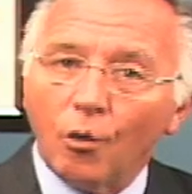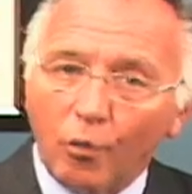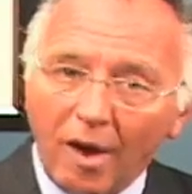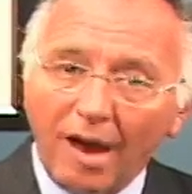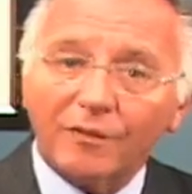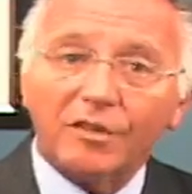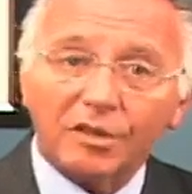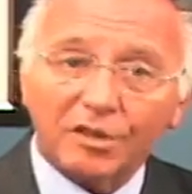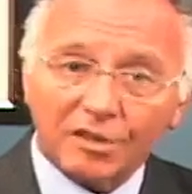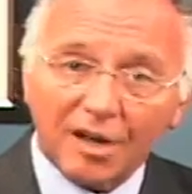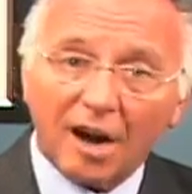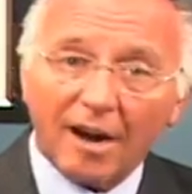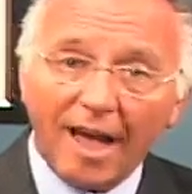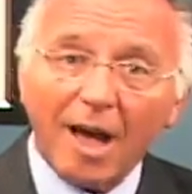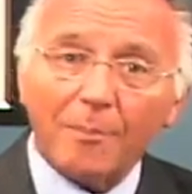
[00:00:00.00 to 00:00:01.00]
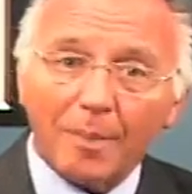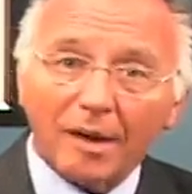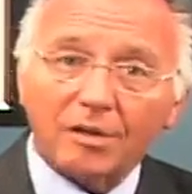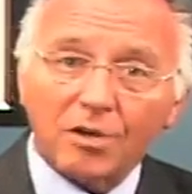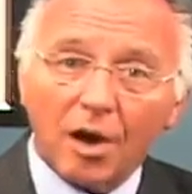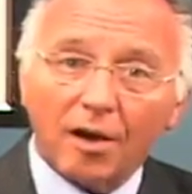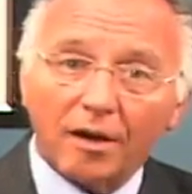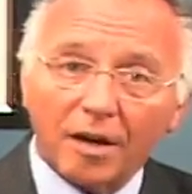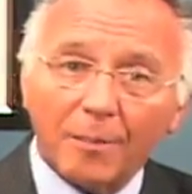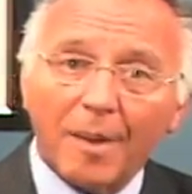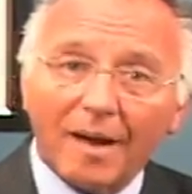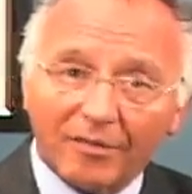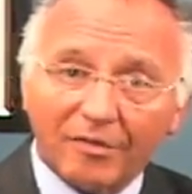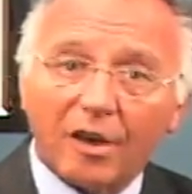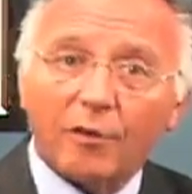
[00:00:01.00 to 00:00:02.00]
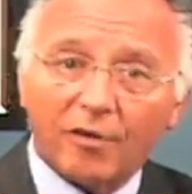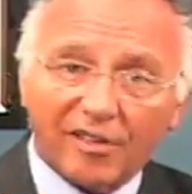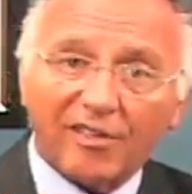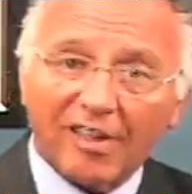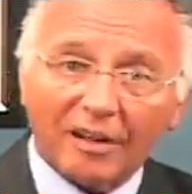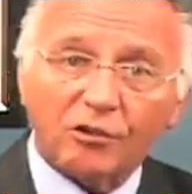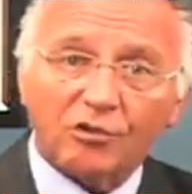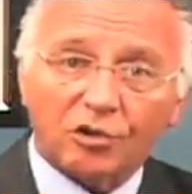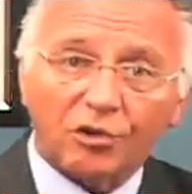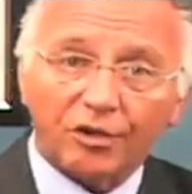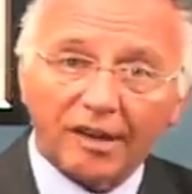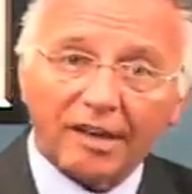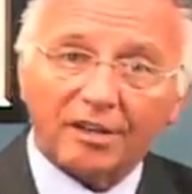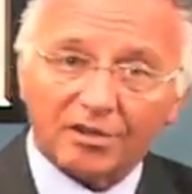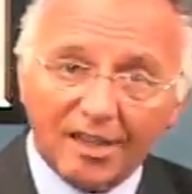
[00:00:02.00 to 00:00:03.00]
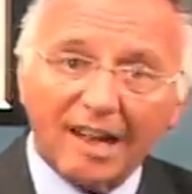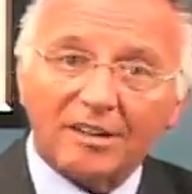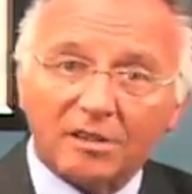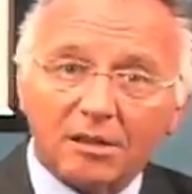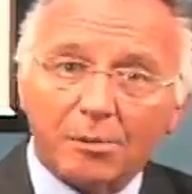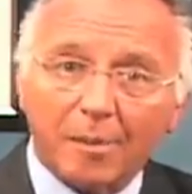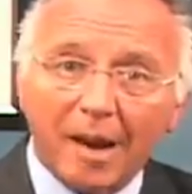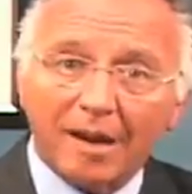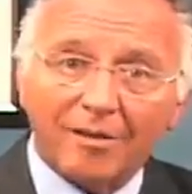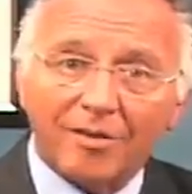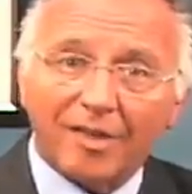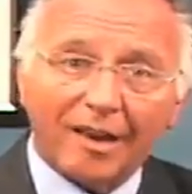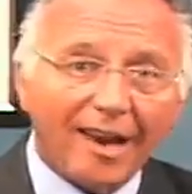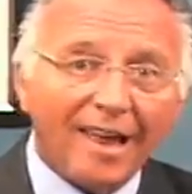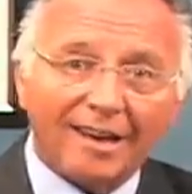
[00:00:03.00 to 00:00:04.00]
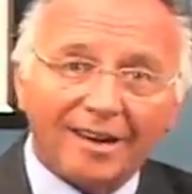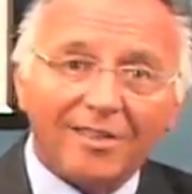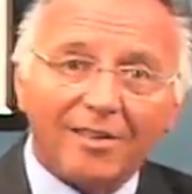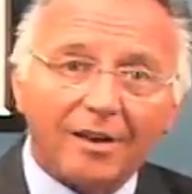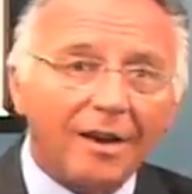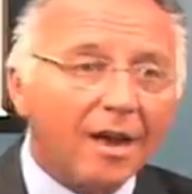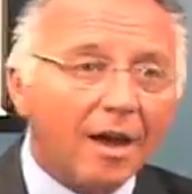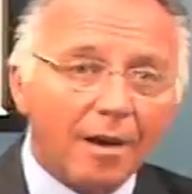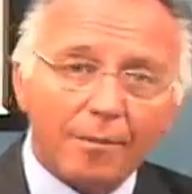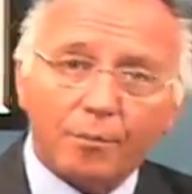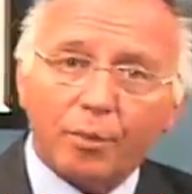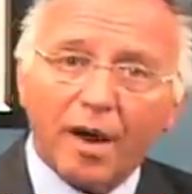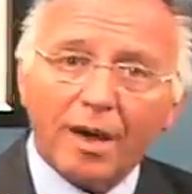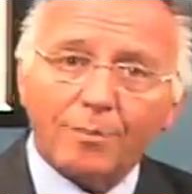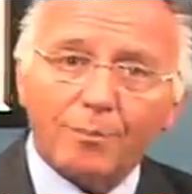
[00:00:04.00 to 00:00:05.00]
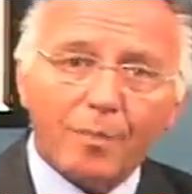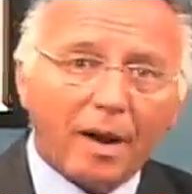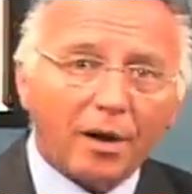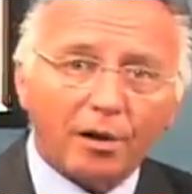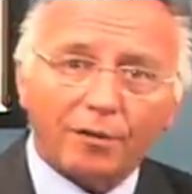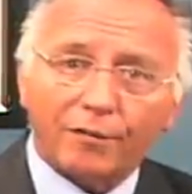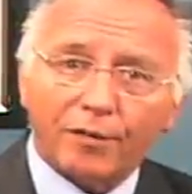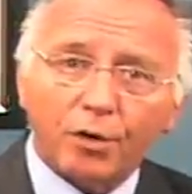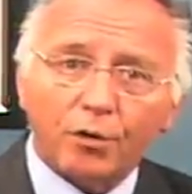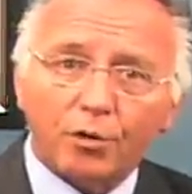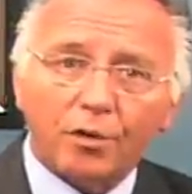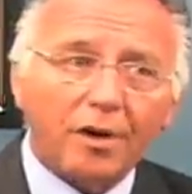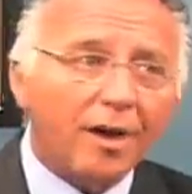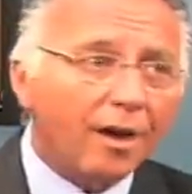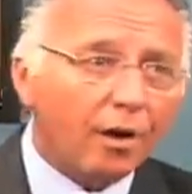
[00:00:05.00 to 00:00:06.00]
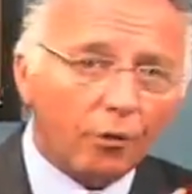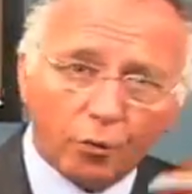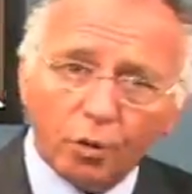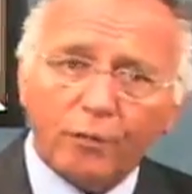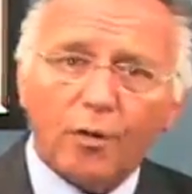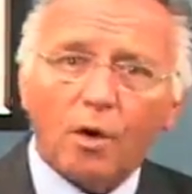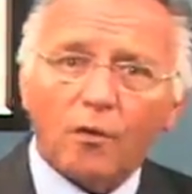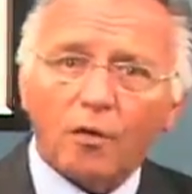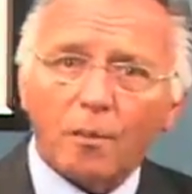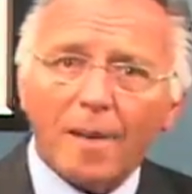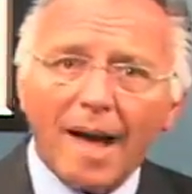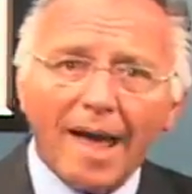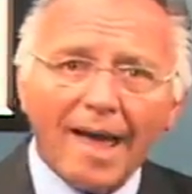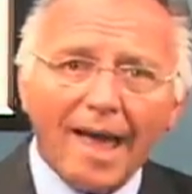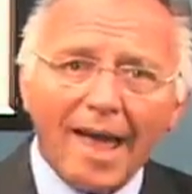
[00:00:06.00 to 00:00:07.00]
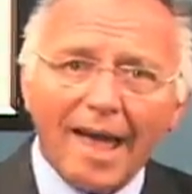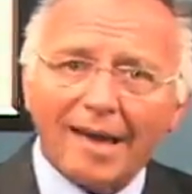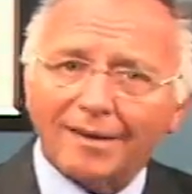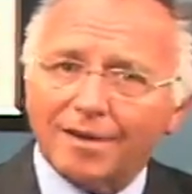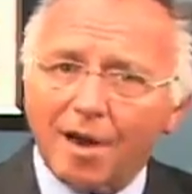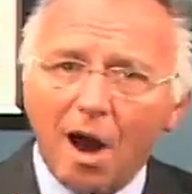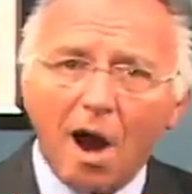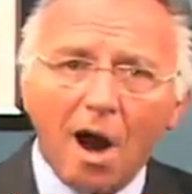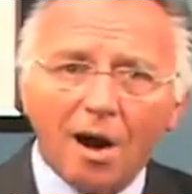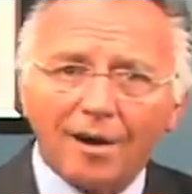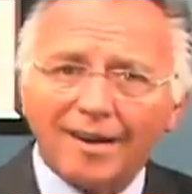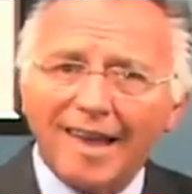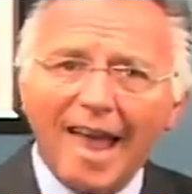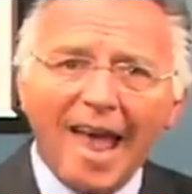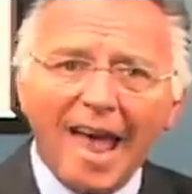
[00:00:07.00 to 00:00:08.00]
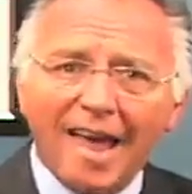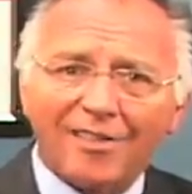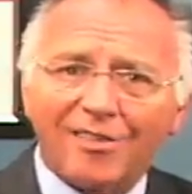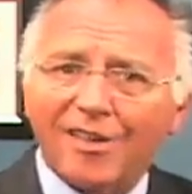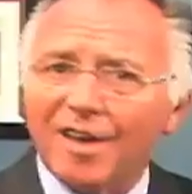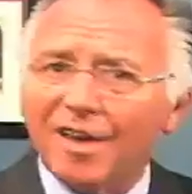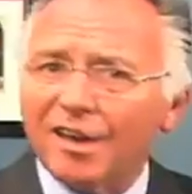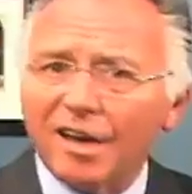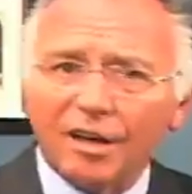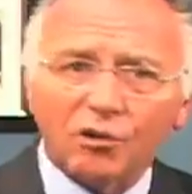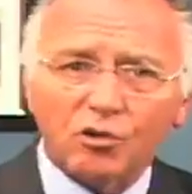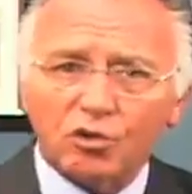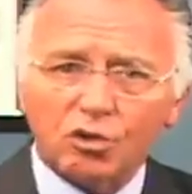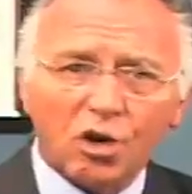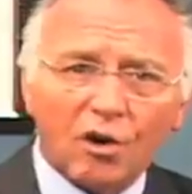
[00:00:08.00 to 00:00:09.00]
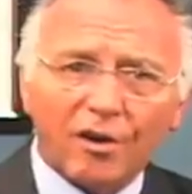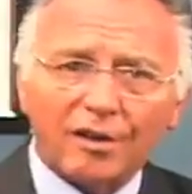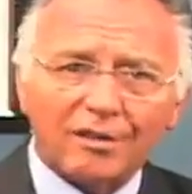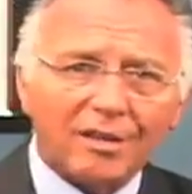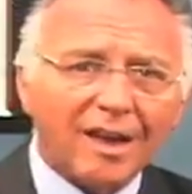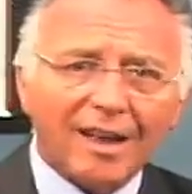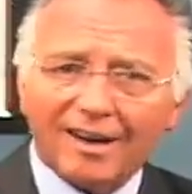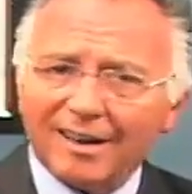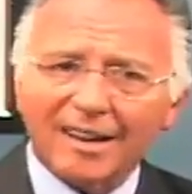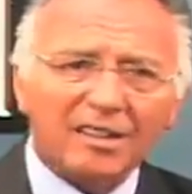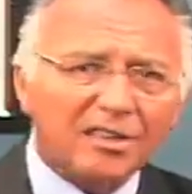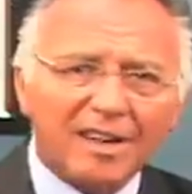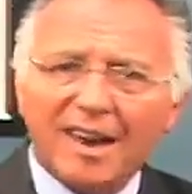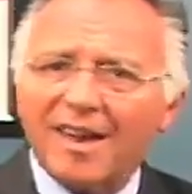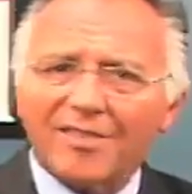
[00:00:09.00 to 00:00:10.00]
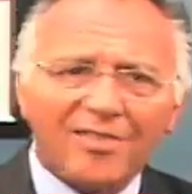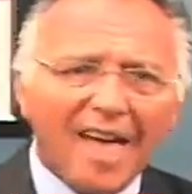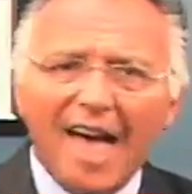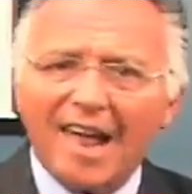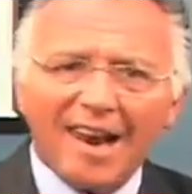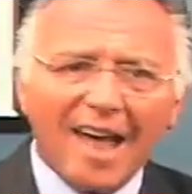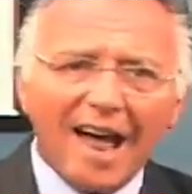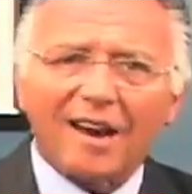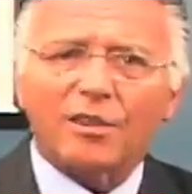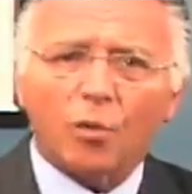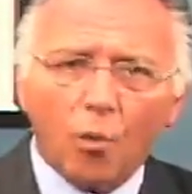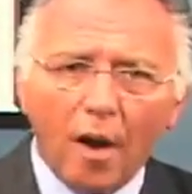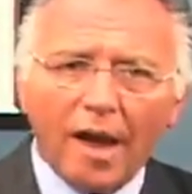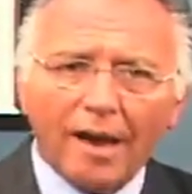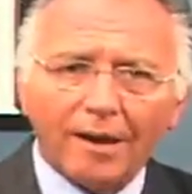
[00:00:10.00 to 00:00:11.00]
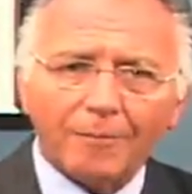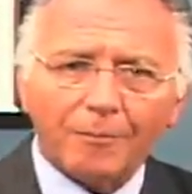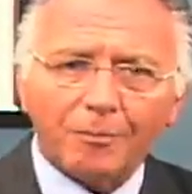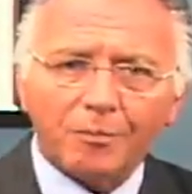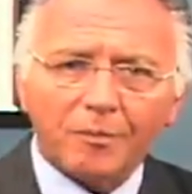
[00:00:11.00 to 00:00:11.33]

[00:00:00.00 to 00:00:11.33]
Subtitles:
We have to start out by talking about their essential needs. That's the main thing. Hey, listen, bread, butter, food, roof over my head, car, gas, insurance. Let's get that out of the way.